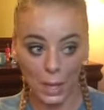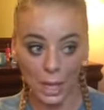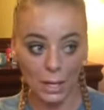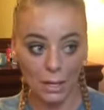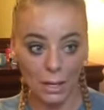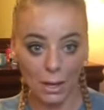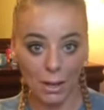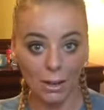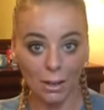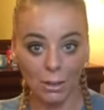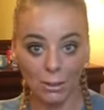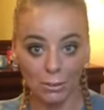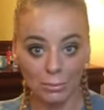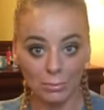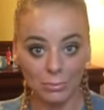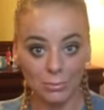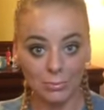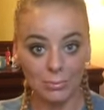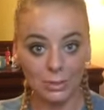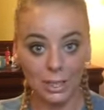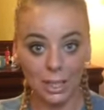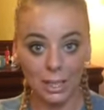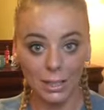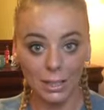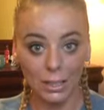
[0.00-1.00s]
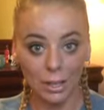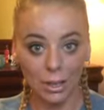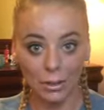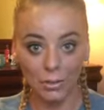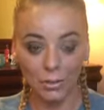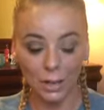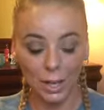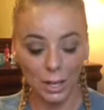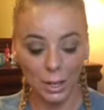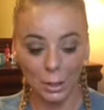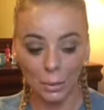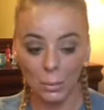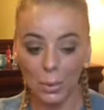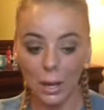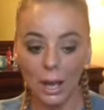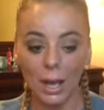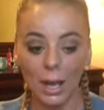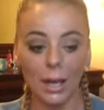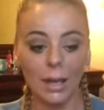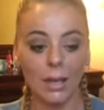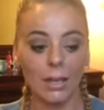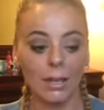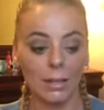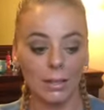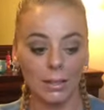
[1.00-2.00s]
know right
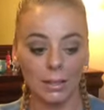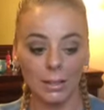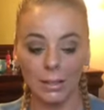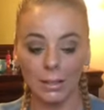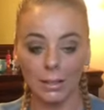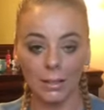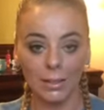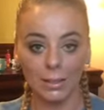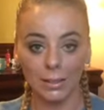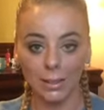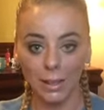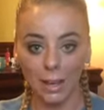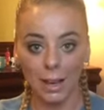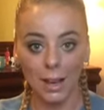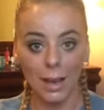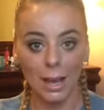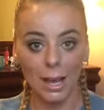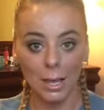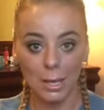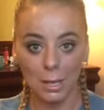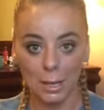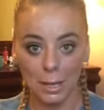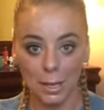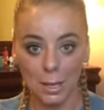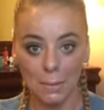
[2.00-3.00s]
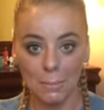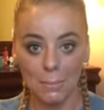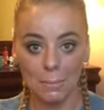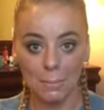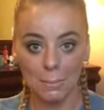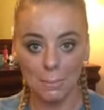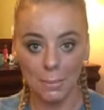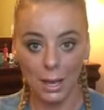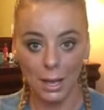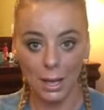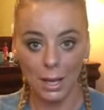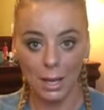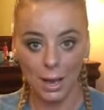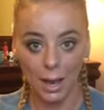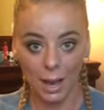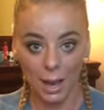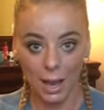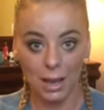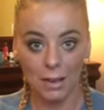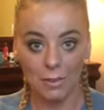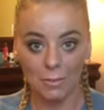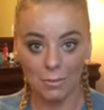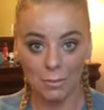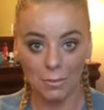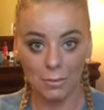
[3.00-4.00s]
away that I am
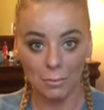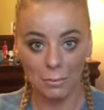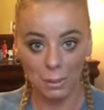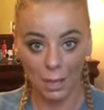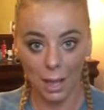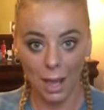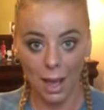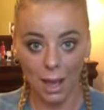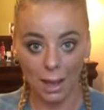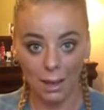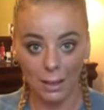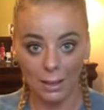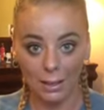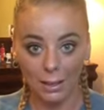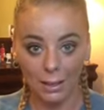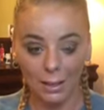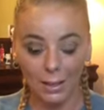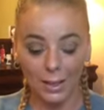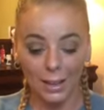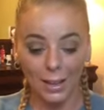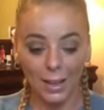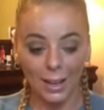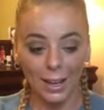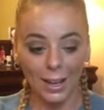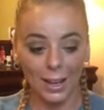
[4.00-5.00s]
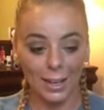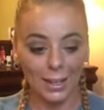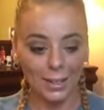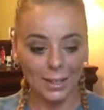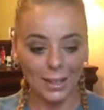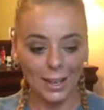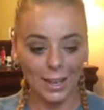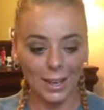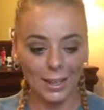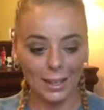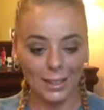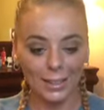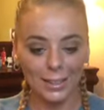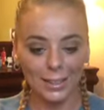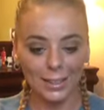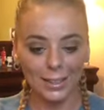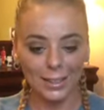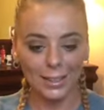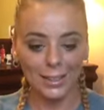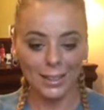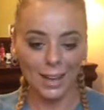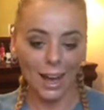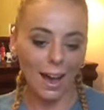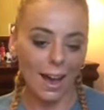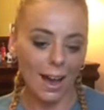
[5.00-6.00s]
half black. And like
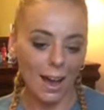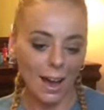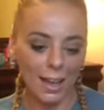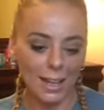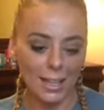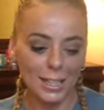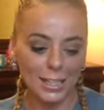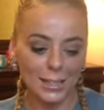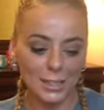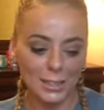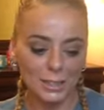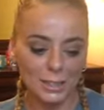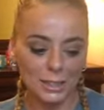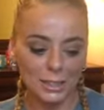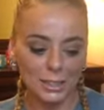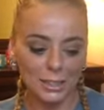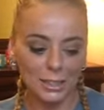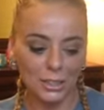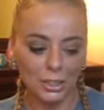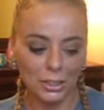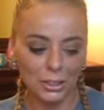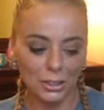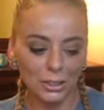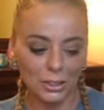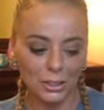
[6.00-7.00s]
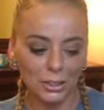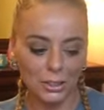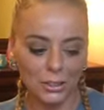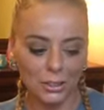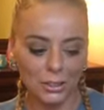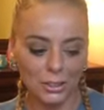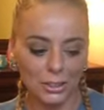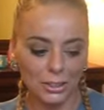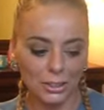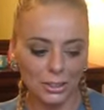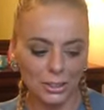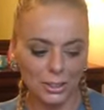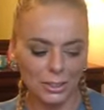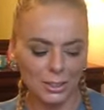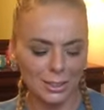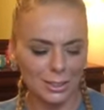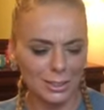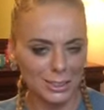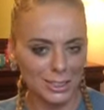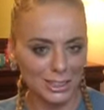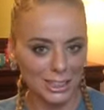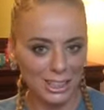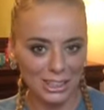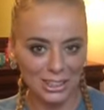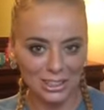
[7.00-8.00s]
guys, you know, they'll
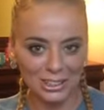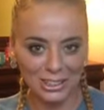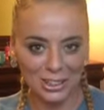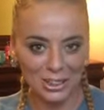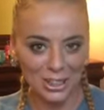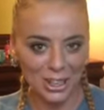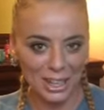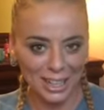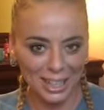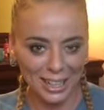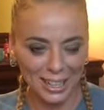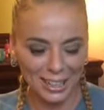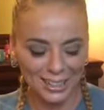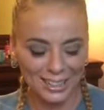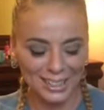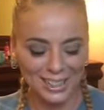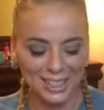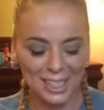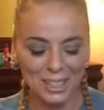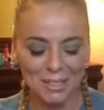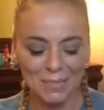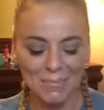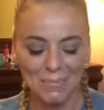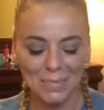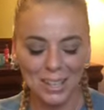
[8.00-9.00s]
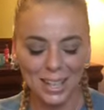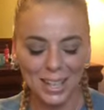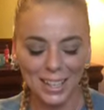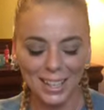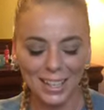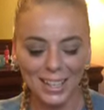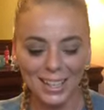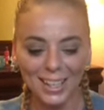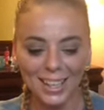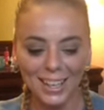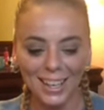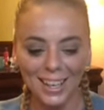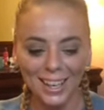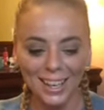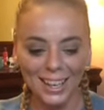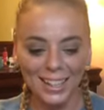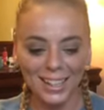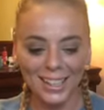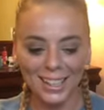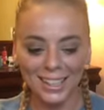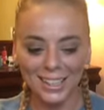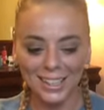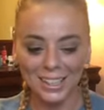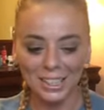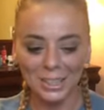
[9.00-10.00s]
start talking to me,
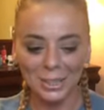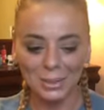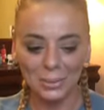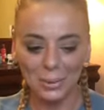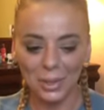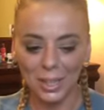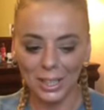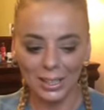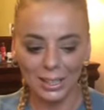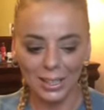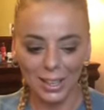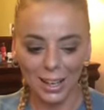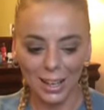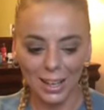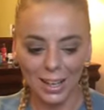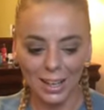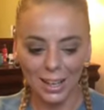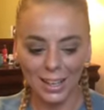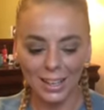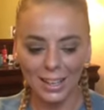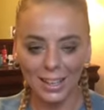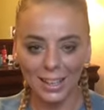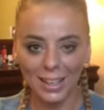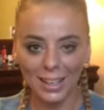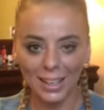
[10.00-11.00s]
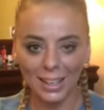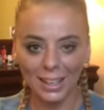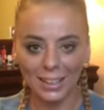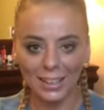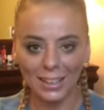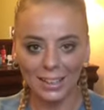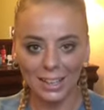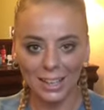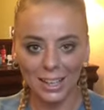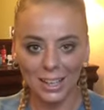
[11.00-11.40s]
like this one guy, and